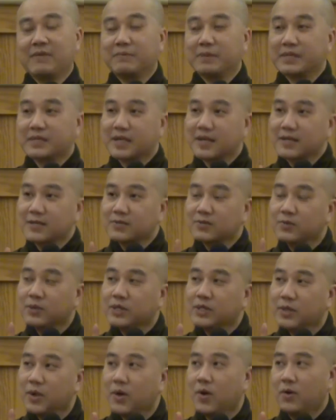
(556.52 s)
And because
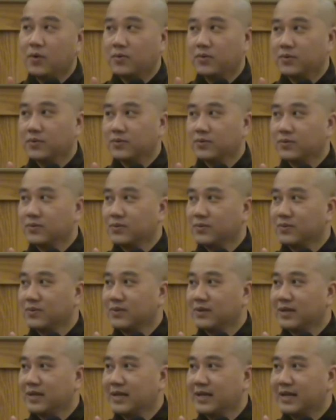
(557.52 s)
we know
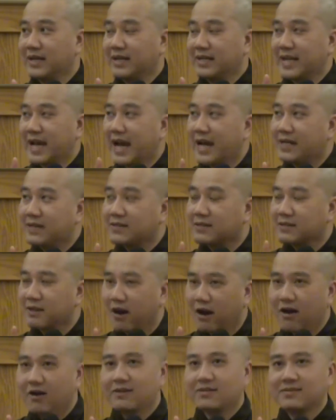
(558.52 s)
that
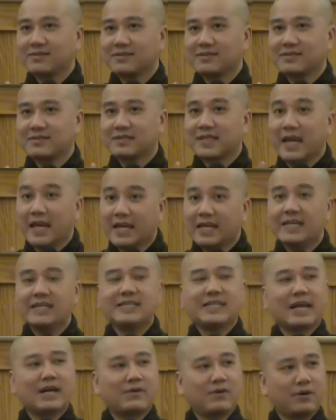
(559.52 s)
God stay
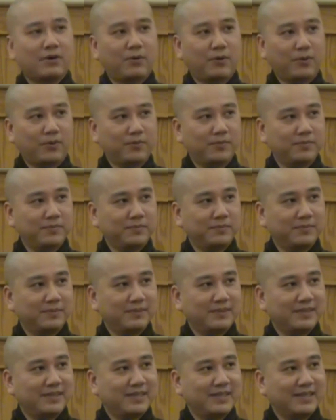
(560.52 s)
in our home,
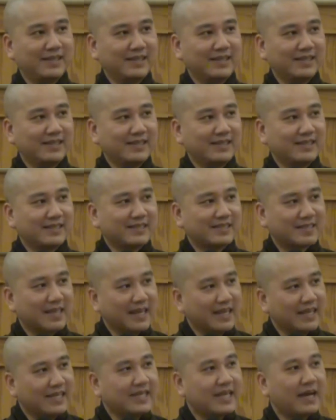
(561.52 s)

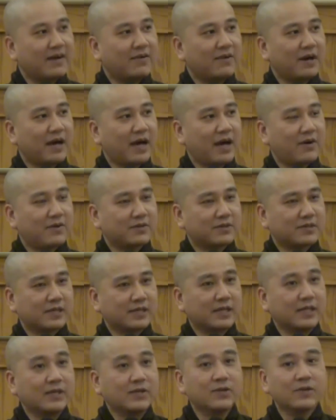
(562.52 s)
stay in our house,
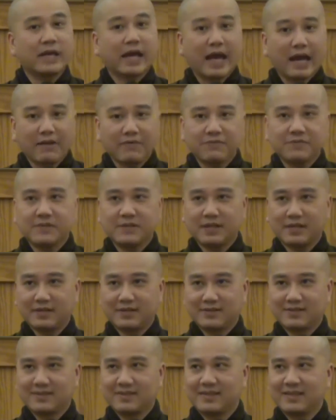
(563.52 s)
and He look after
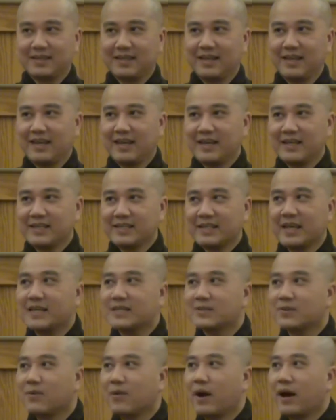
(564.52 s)
us,
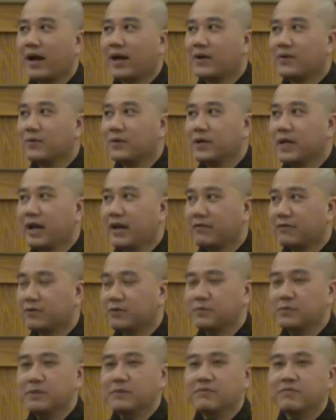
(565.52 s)
that's why we have
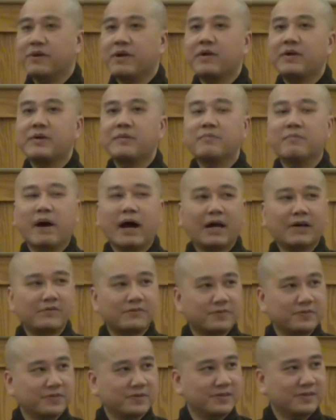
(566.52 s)
to be very
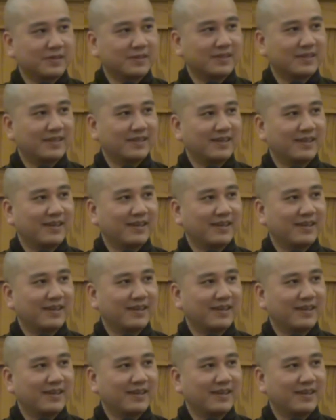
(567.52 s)
mindful